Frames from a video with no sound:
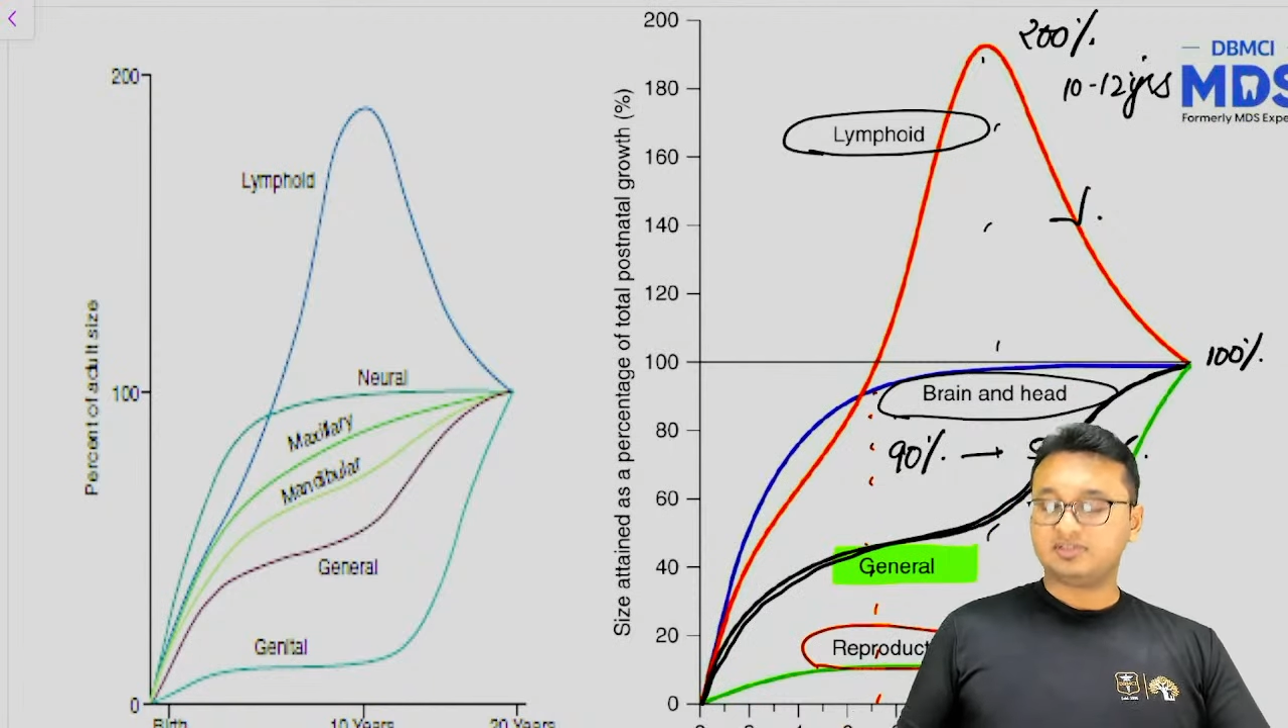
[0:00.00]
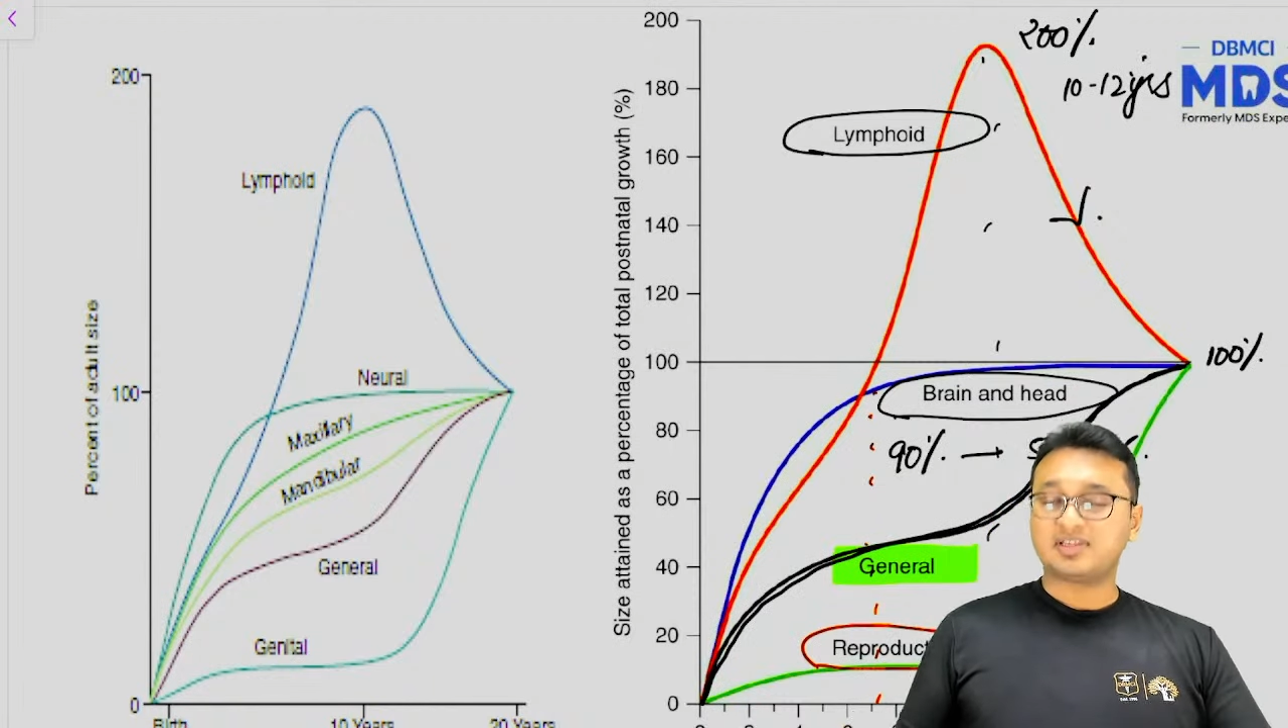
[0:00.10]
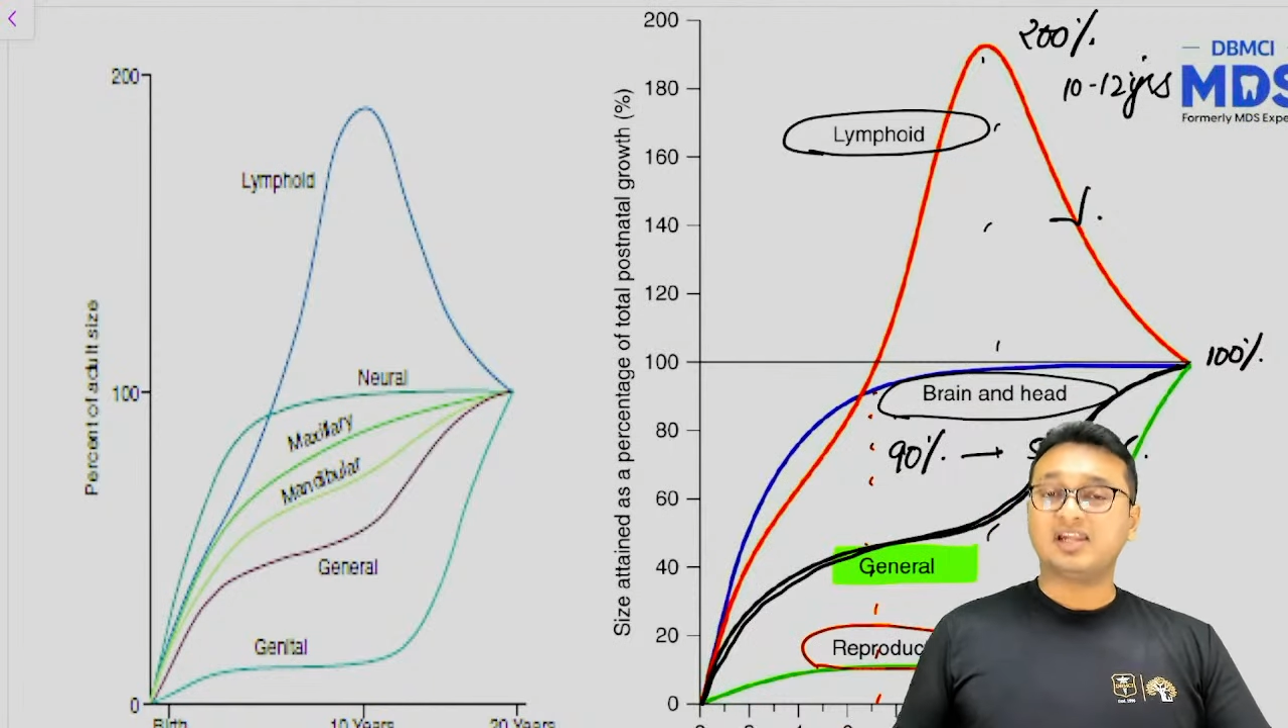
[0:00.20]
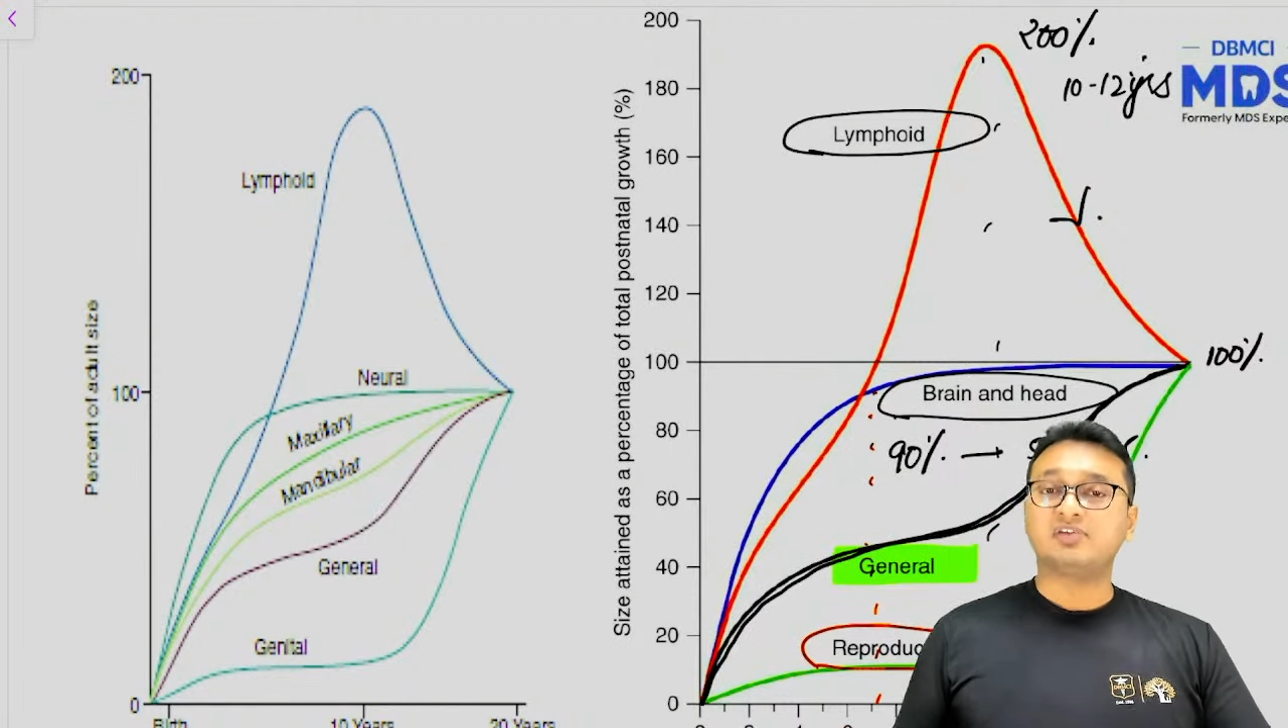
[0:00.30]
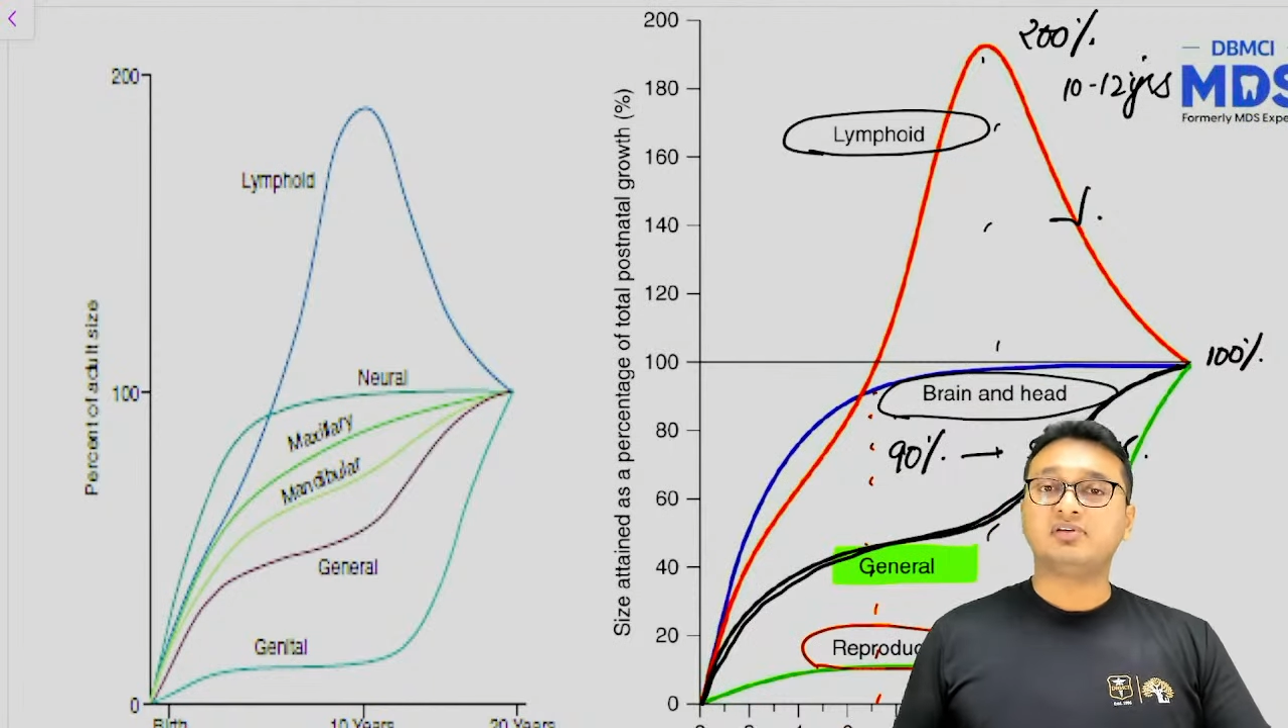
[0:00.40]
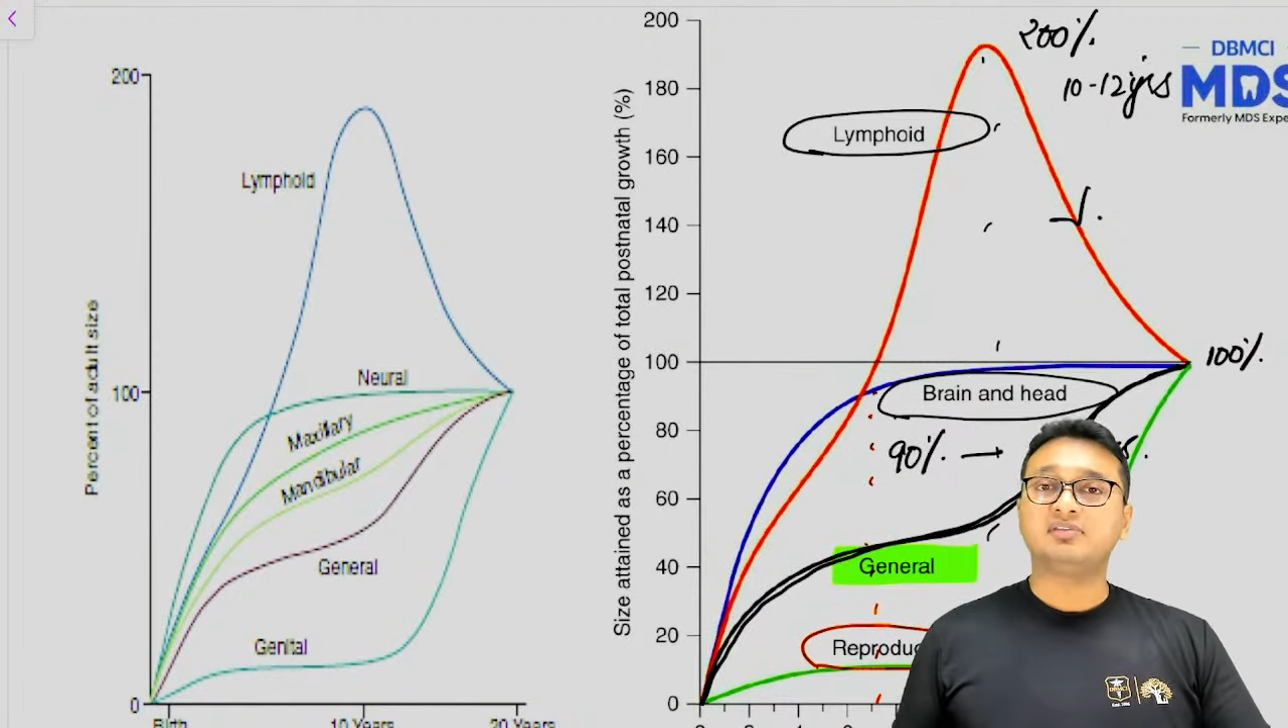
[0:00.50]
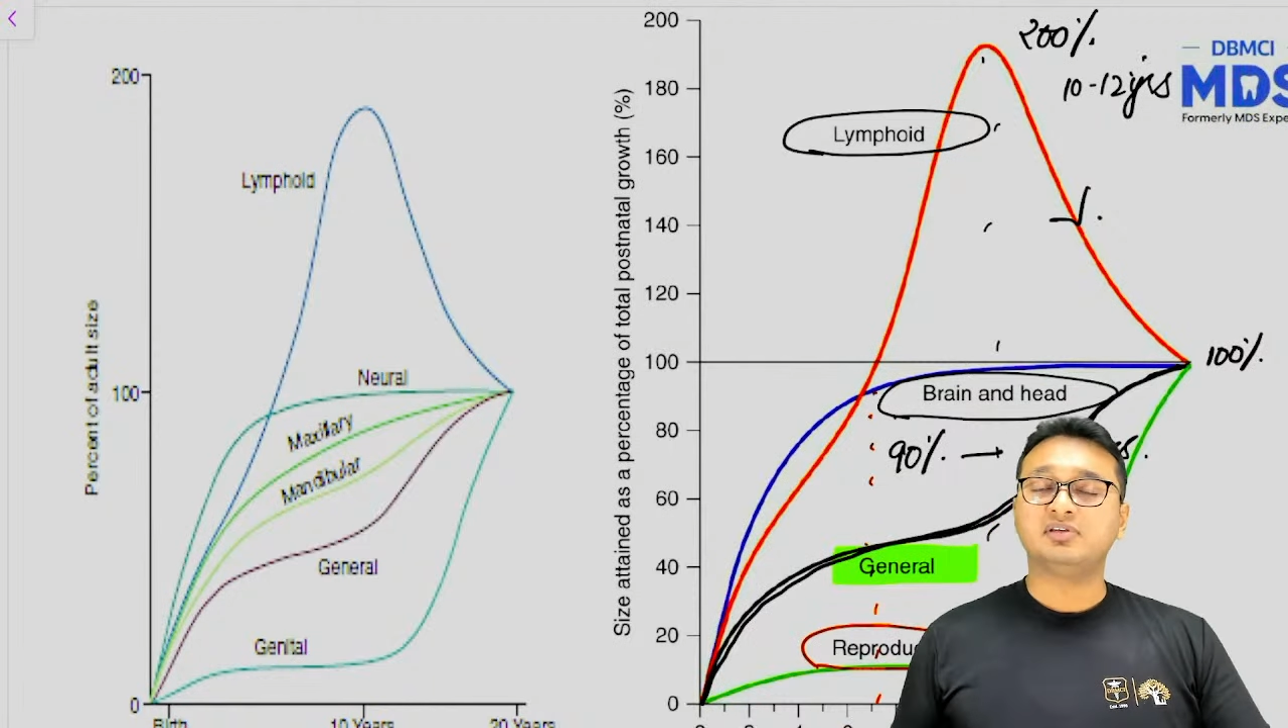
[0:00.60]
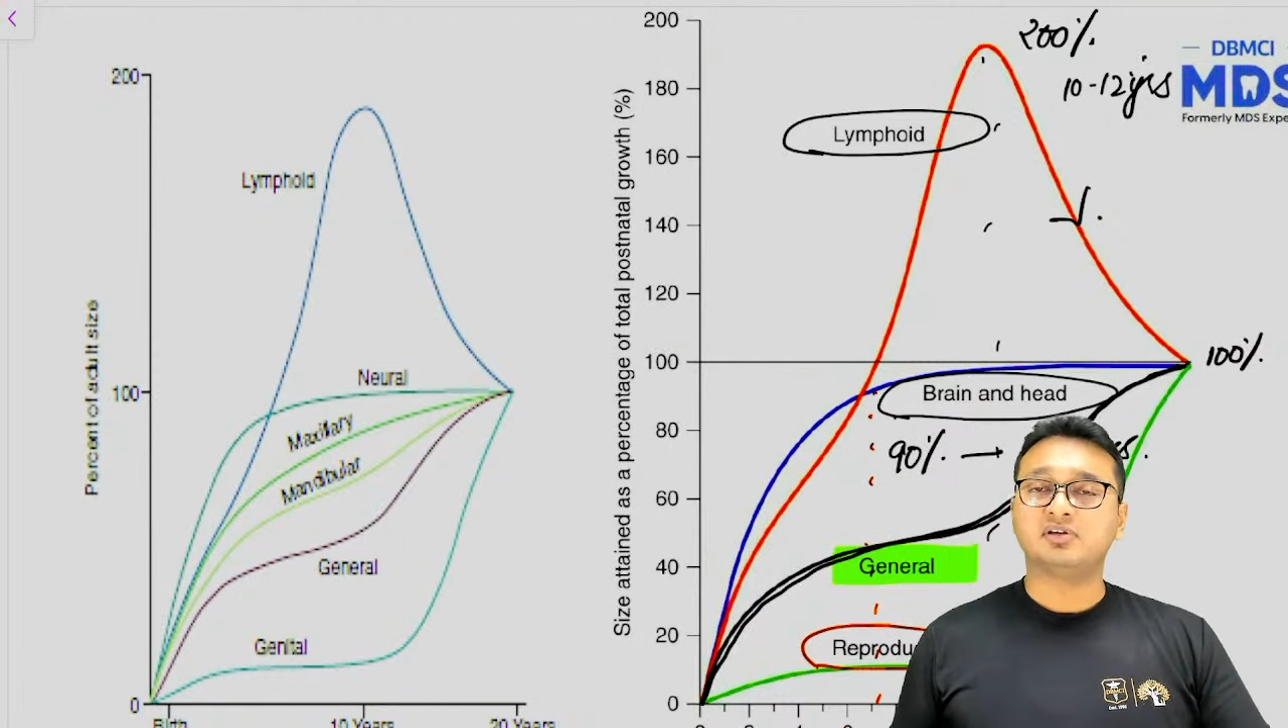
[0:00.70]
characteristic